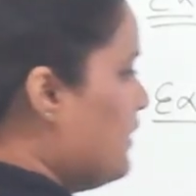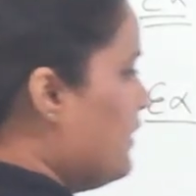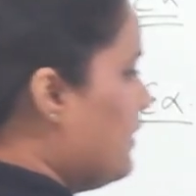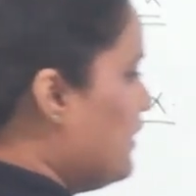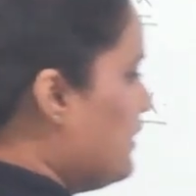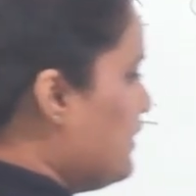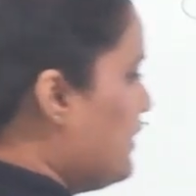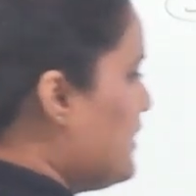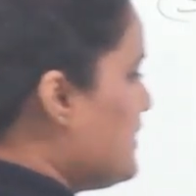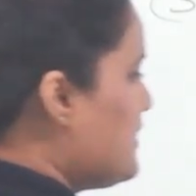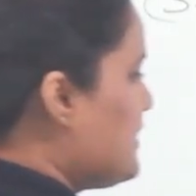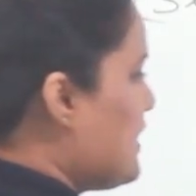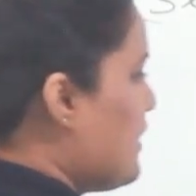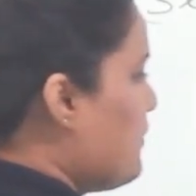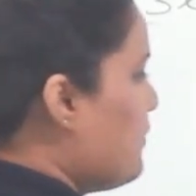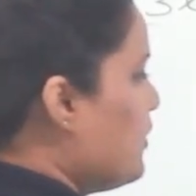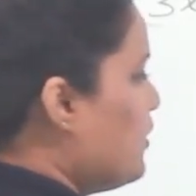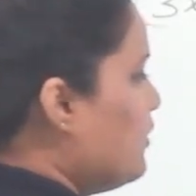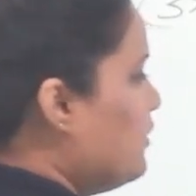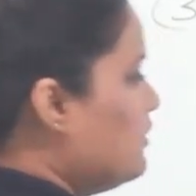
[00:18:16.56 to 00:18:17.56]
this
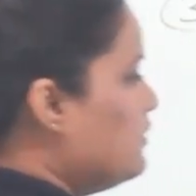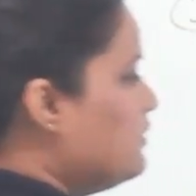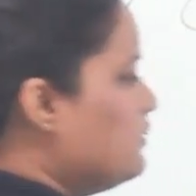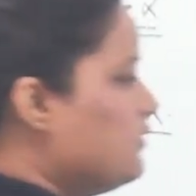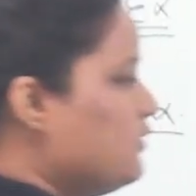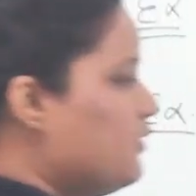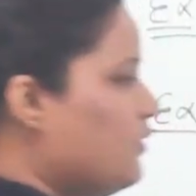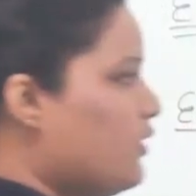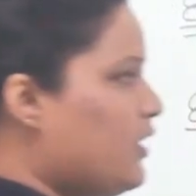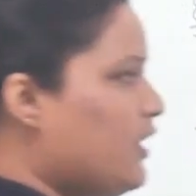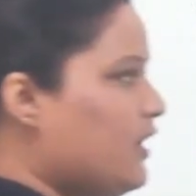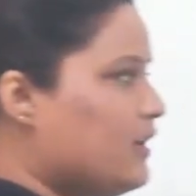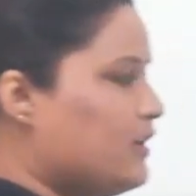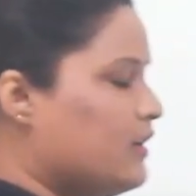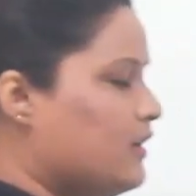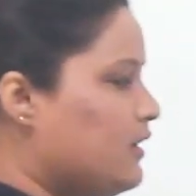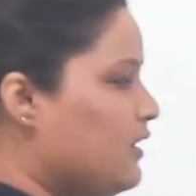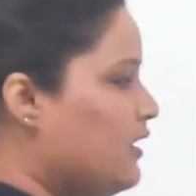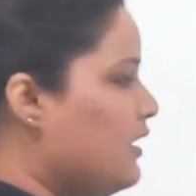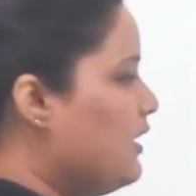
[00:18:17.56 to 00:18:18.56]
number.
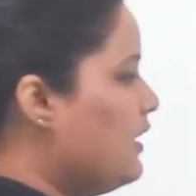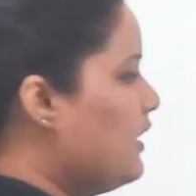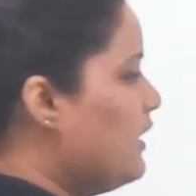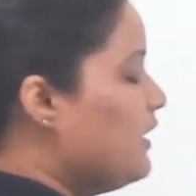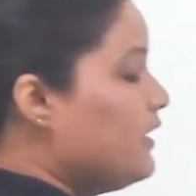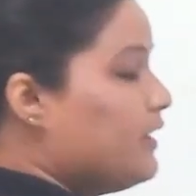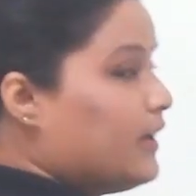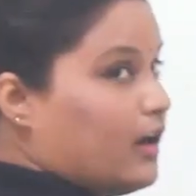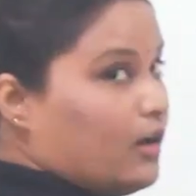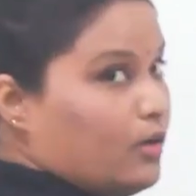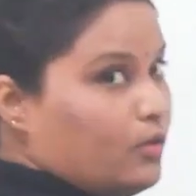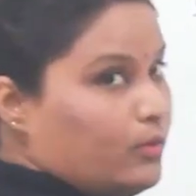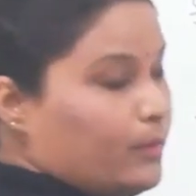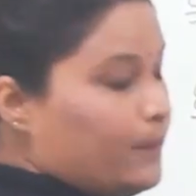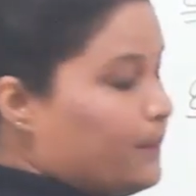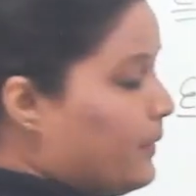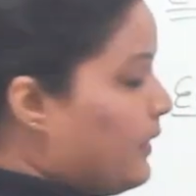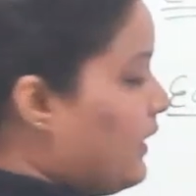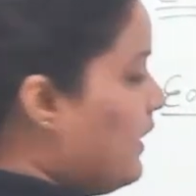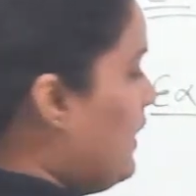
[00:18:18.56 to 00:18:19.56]
Okay, now
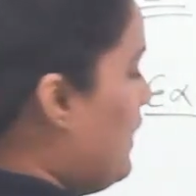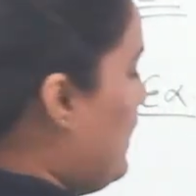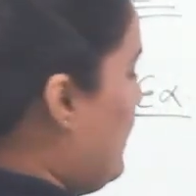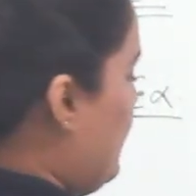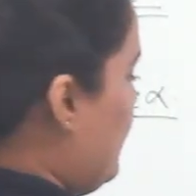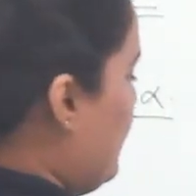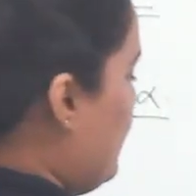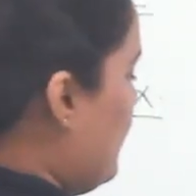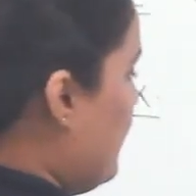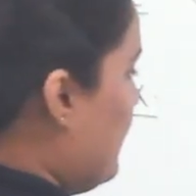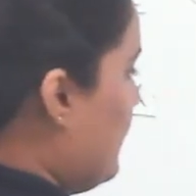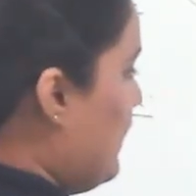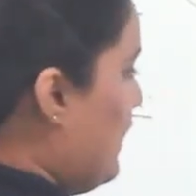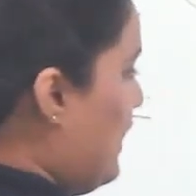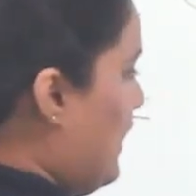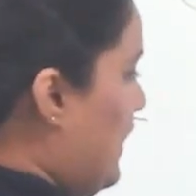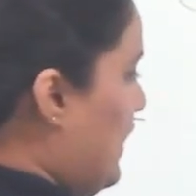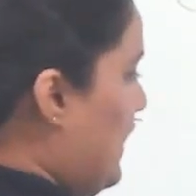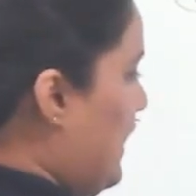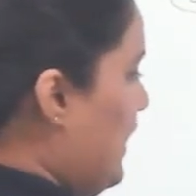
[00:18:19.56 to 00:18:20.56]

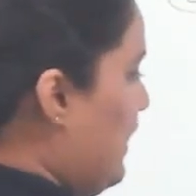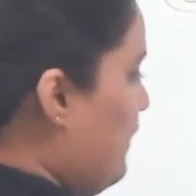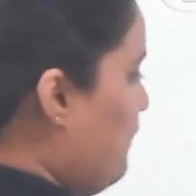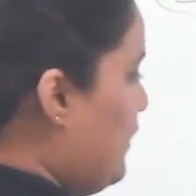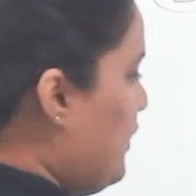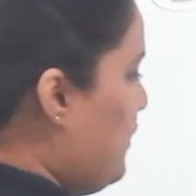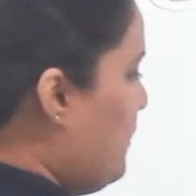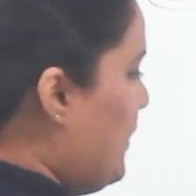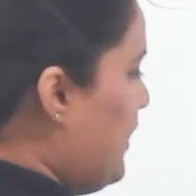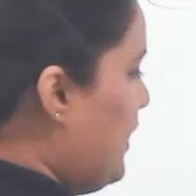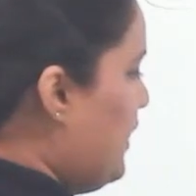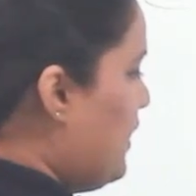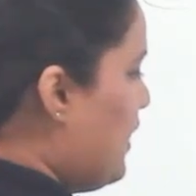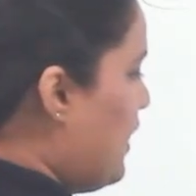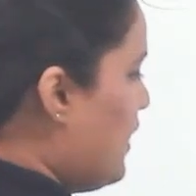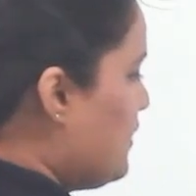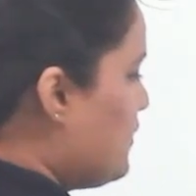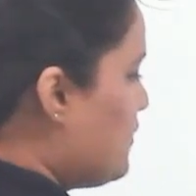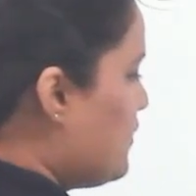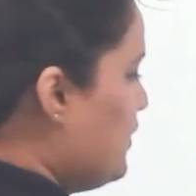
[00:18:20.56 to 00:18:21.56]
a will be
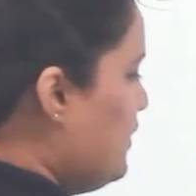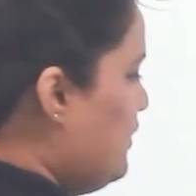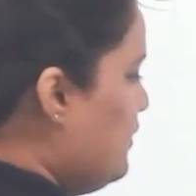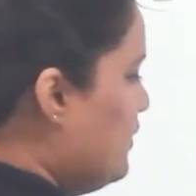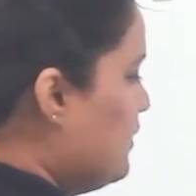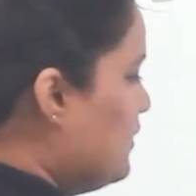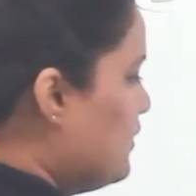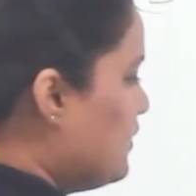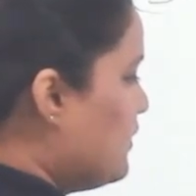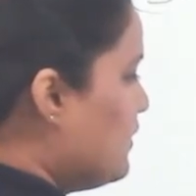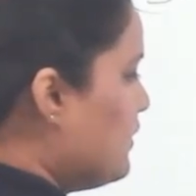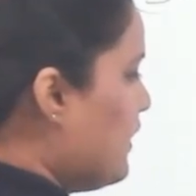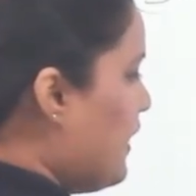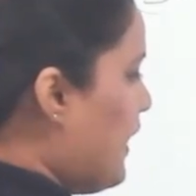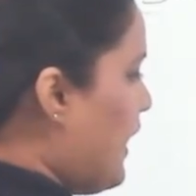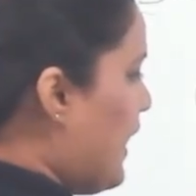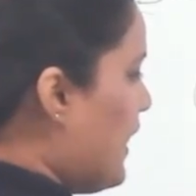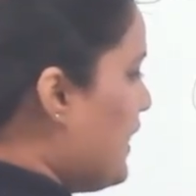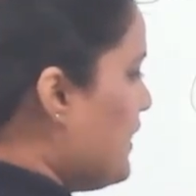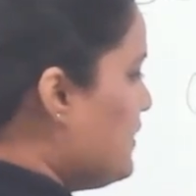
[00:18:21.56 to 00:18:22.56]
100
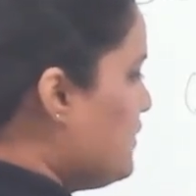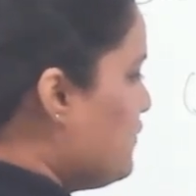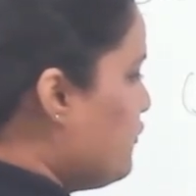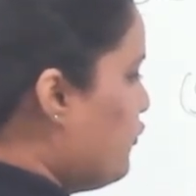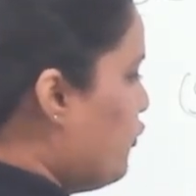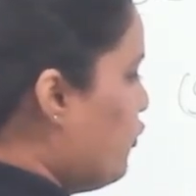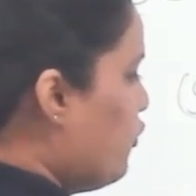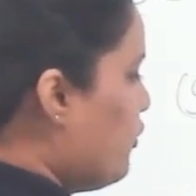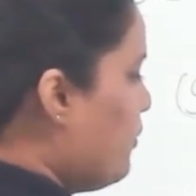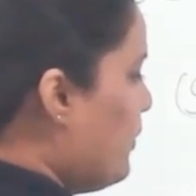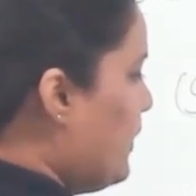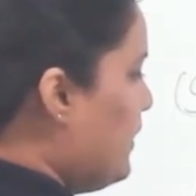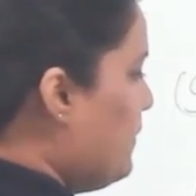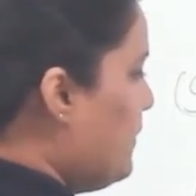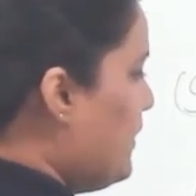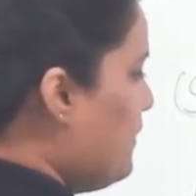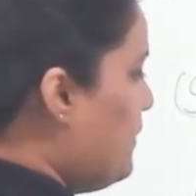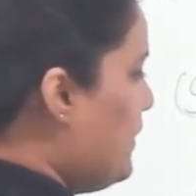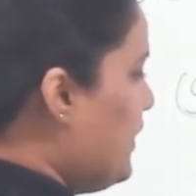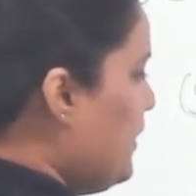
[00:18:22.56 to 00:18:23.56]
and 4 will
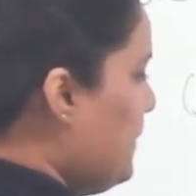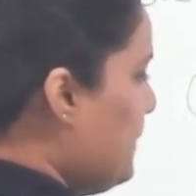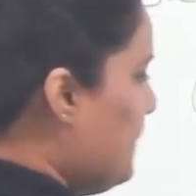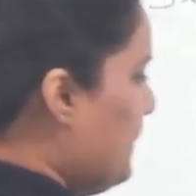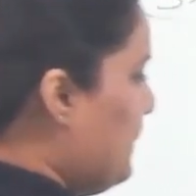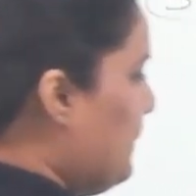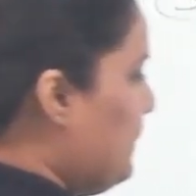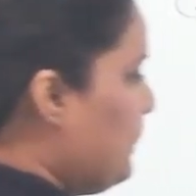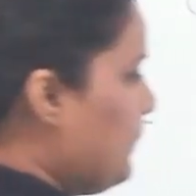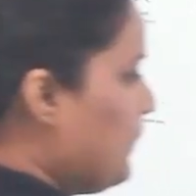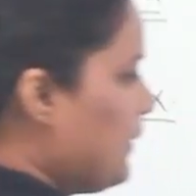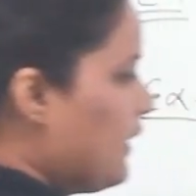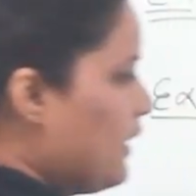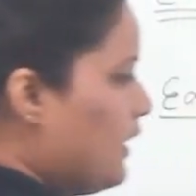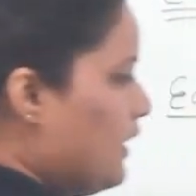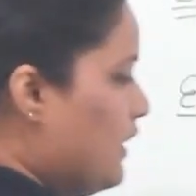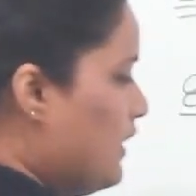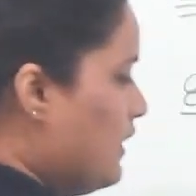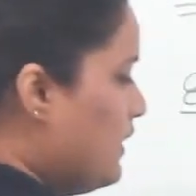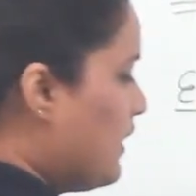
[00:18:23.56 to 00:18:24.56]
be b.
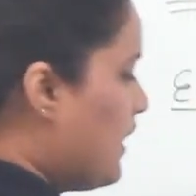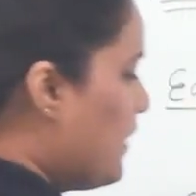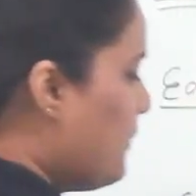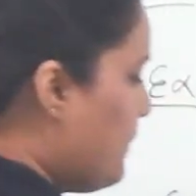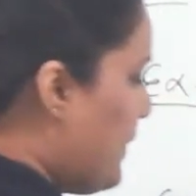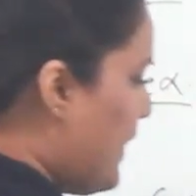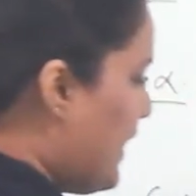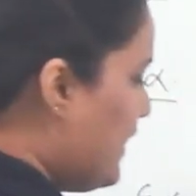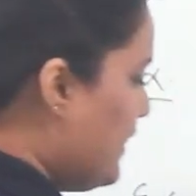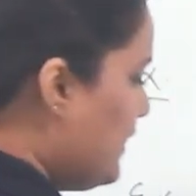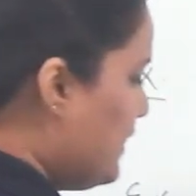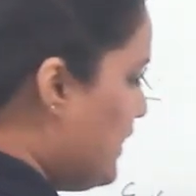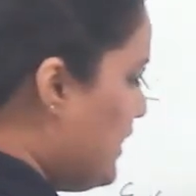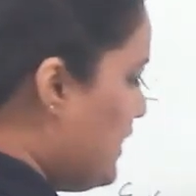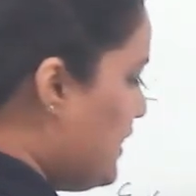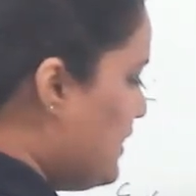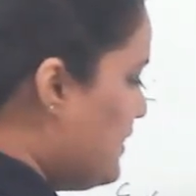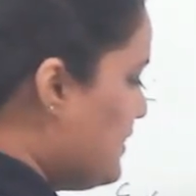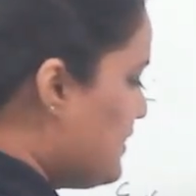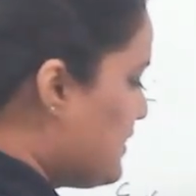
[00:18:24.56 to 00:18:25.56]
Comparing
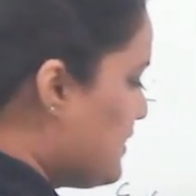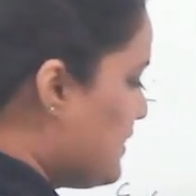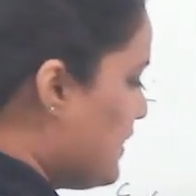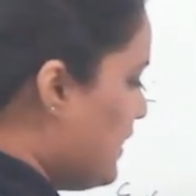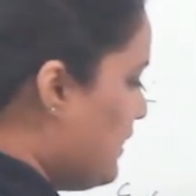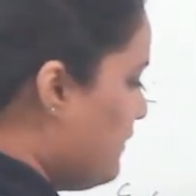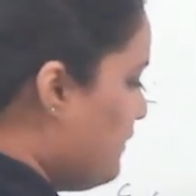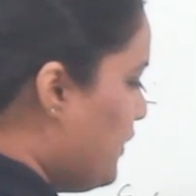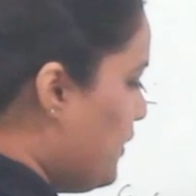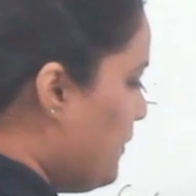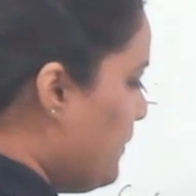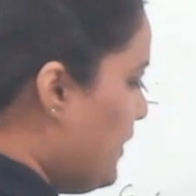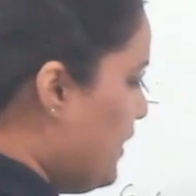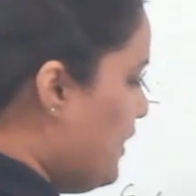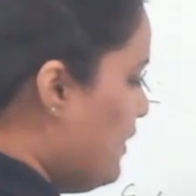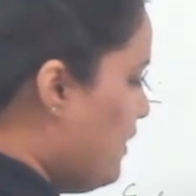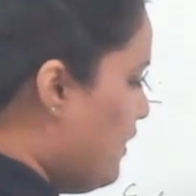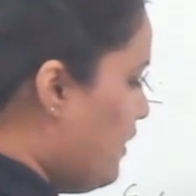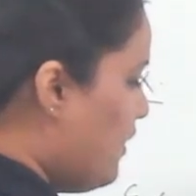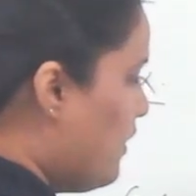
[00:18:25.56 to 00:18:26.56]
these, it will
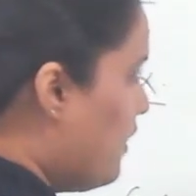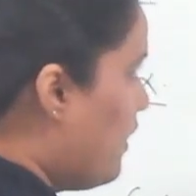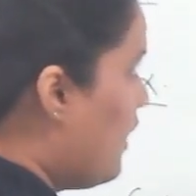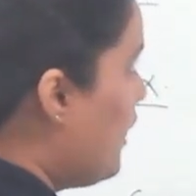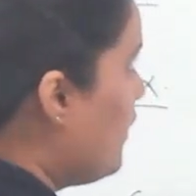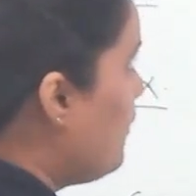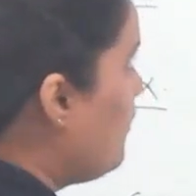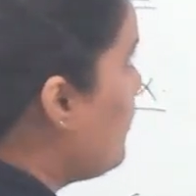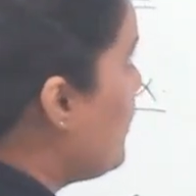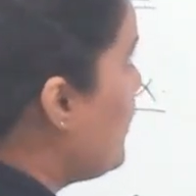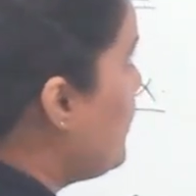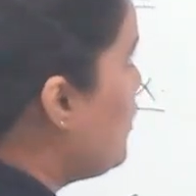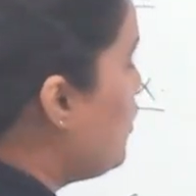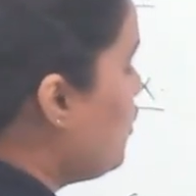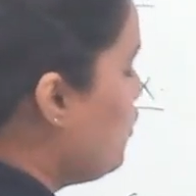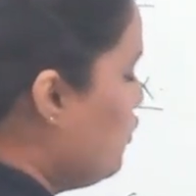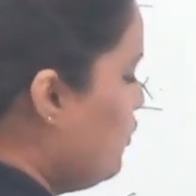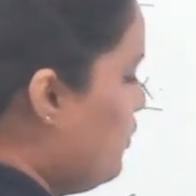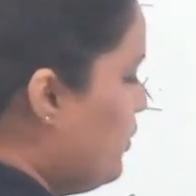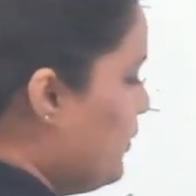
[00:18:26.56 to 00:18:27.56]
be 100
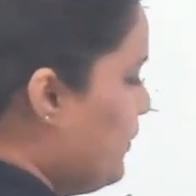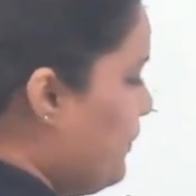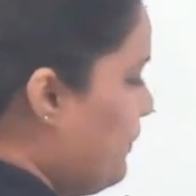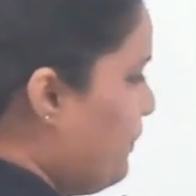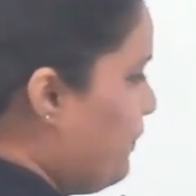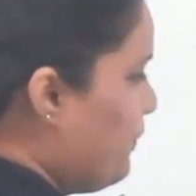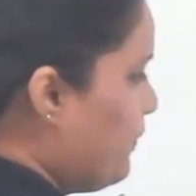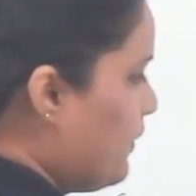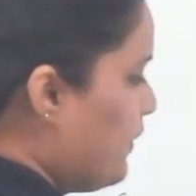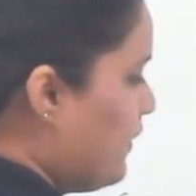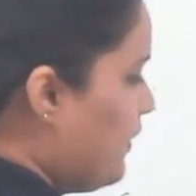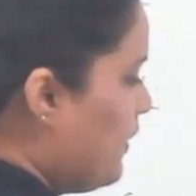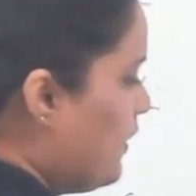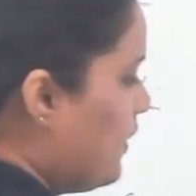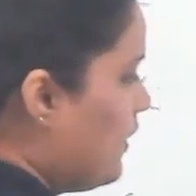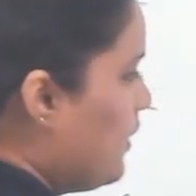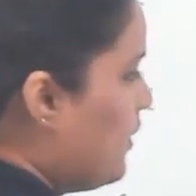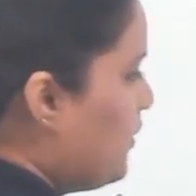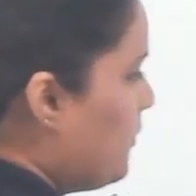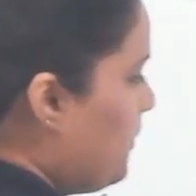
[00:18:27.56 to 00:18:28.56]
cube
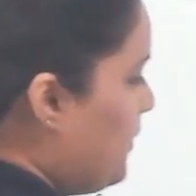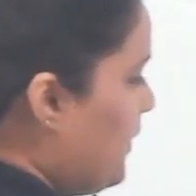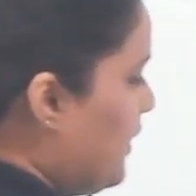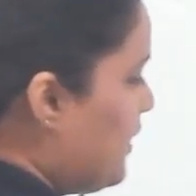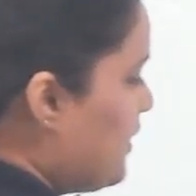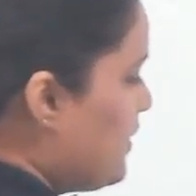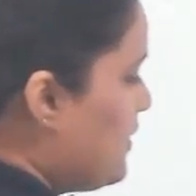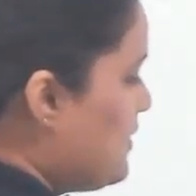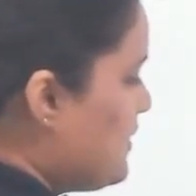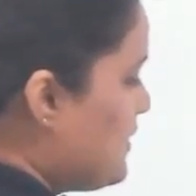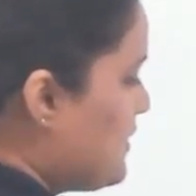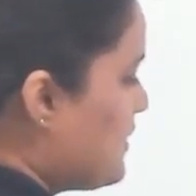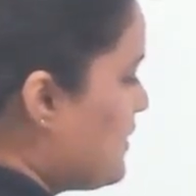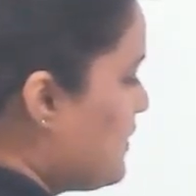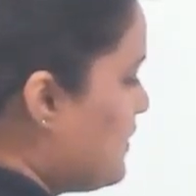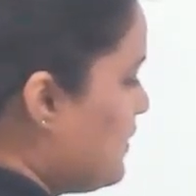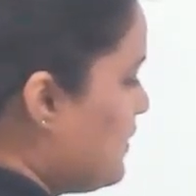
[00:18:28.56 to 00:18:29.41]
plus